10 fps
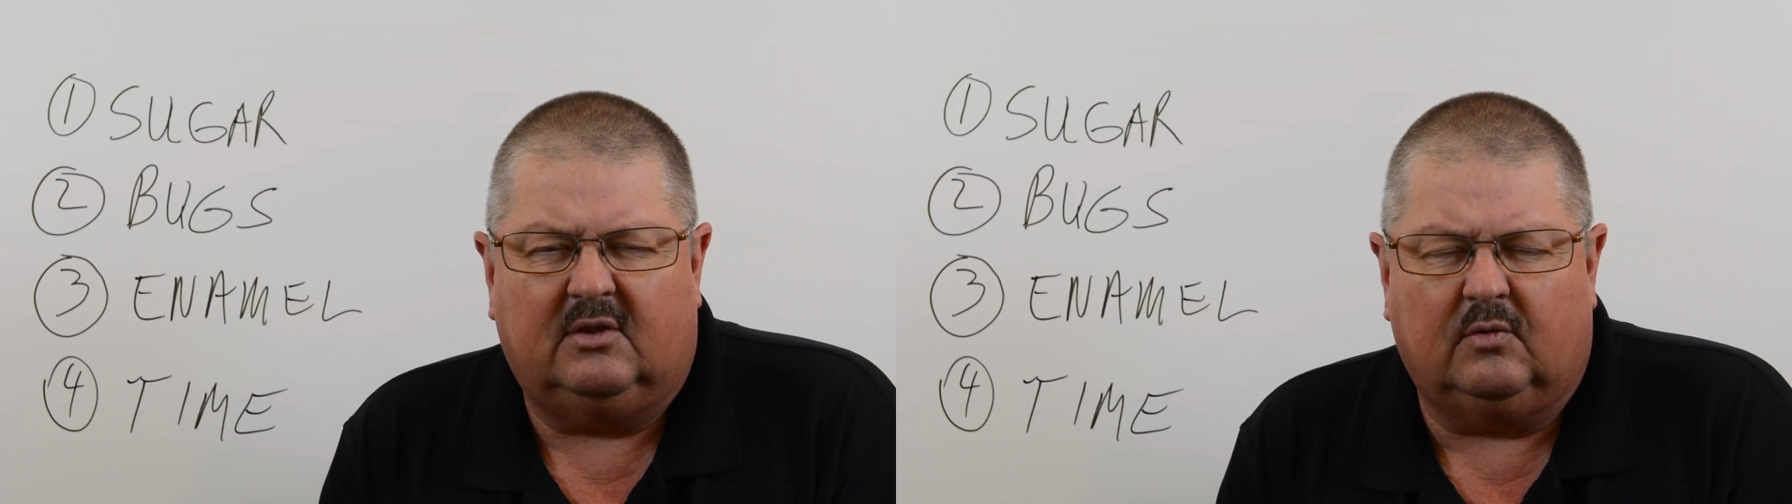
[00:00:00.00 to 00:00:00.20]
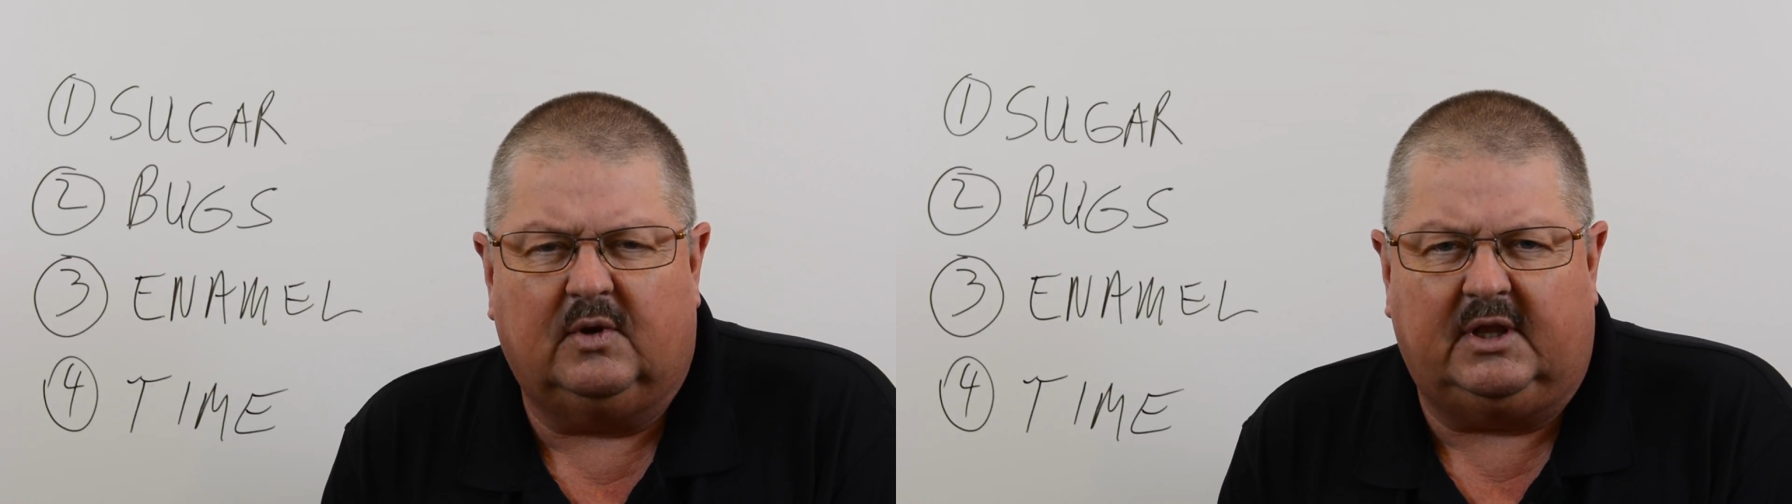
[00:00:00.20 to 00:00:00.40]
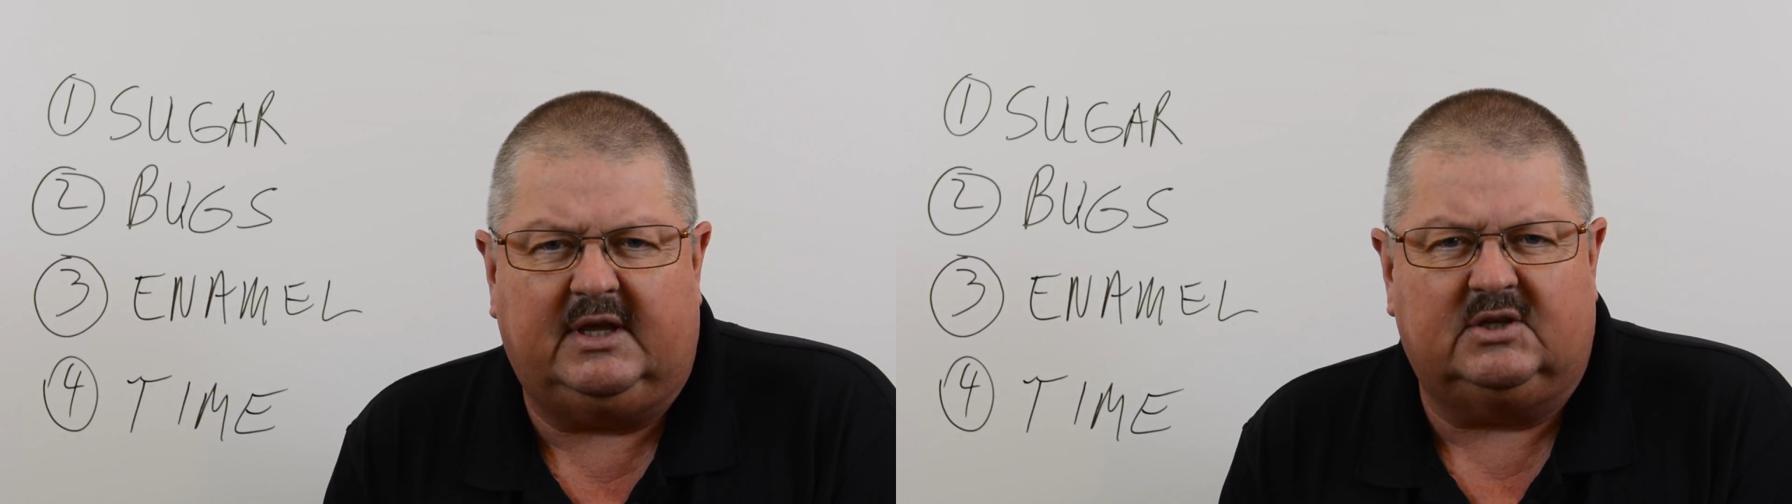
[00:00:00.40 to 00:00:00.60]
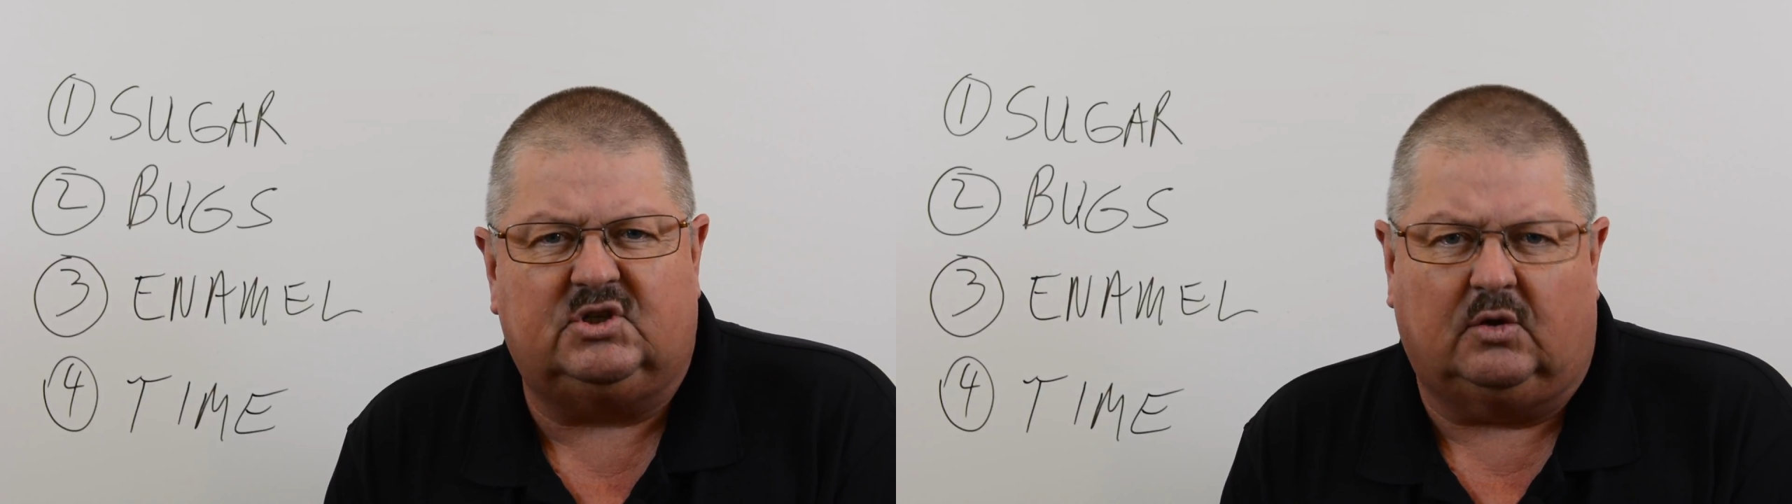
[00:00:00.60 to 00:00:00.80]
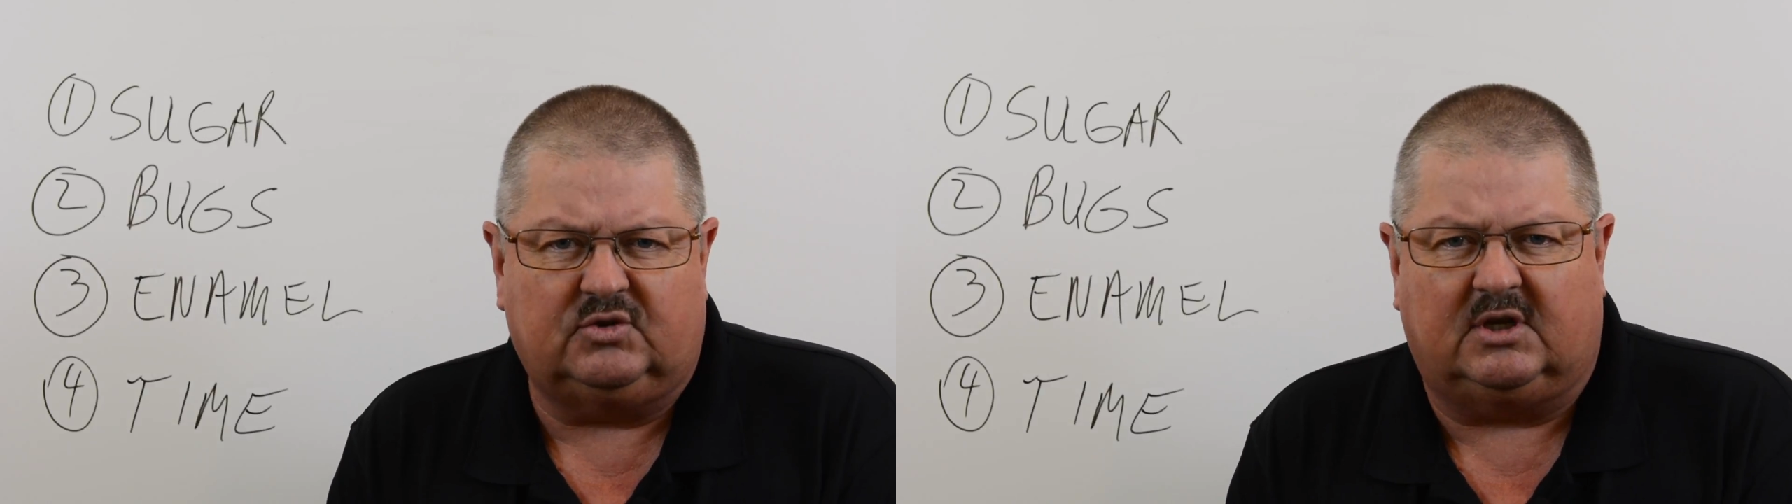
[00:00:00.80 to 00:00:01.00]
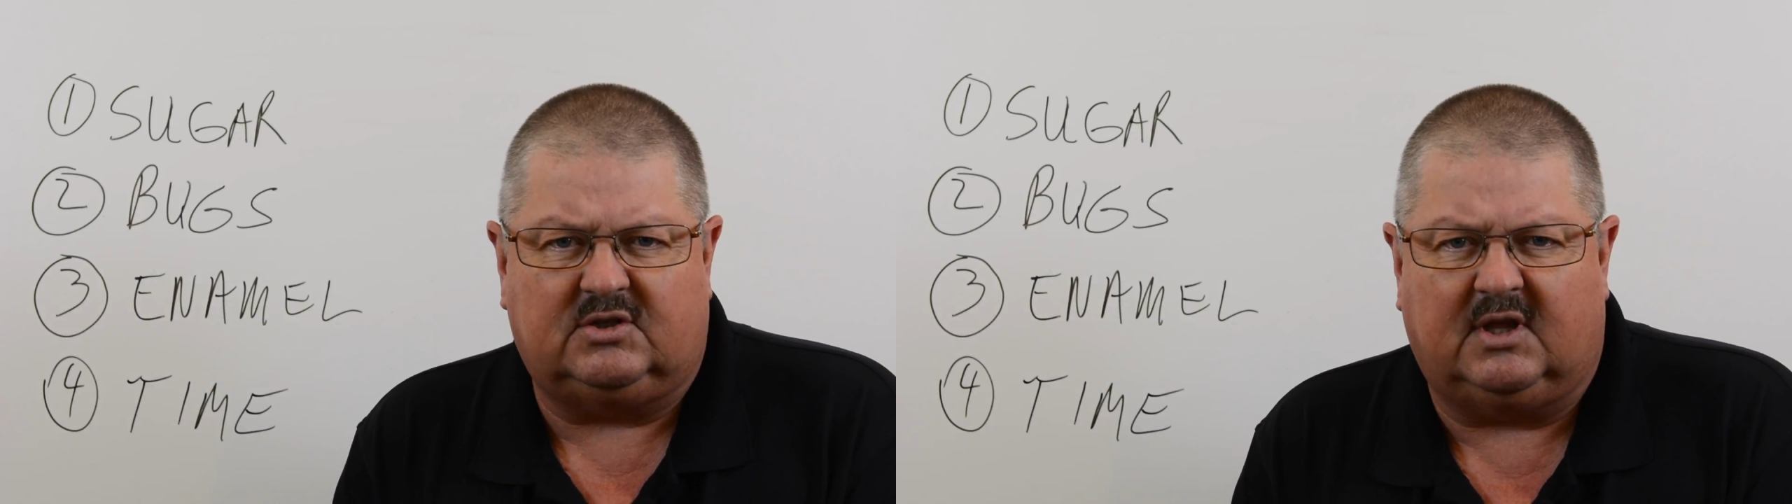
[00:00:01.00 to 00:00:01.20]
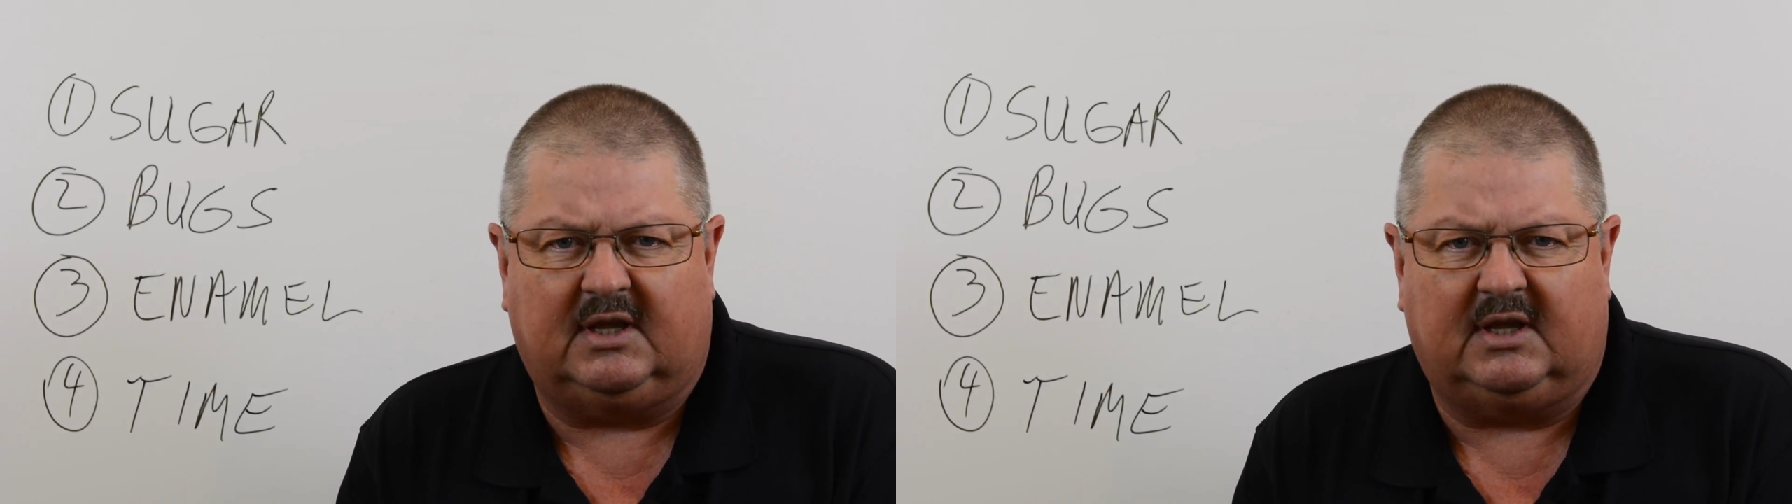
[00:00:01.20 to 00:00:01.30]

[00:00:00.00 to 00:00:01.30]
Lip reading: There really is no such